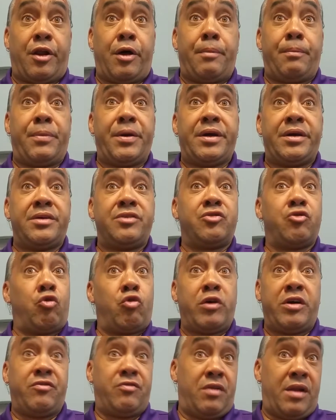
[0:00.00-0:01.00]
Lumbees
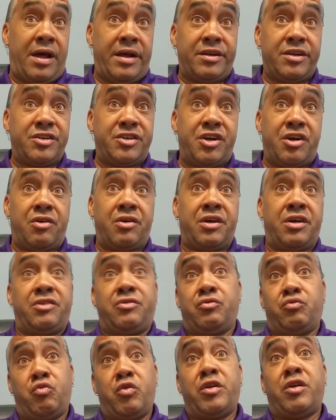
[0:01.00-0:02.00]
or even like the
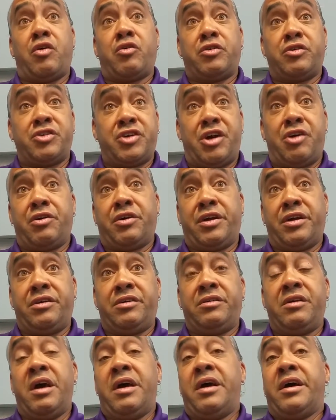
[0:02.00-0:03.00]
Cherokees. We know the
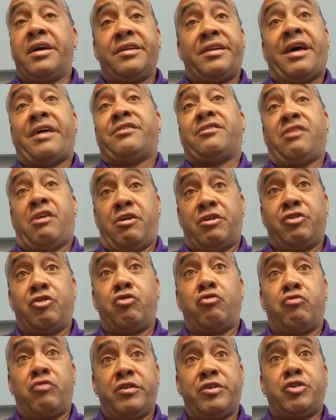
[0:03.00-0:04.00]
Cherokees, that's not their
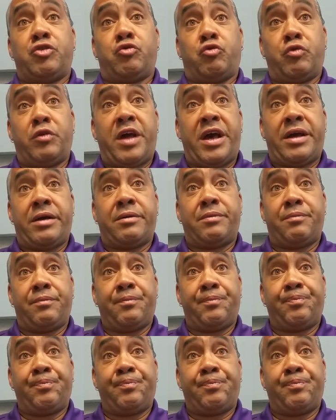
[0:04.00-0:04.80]
original name.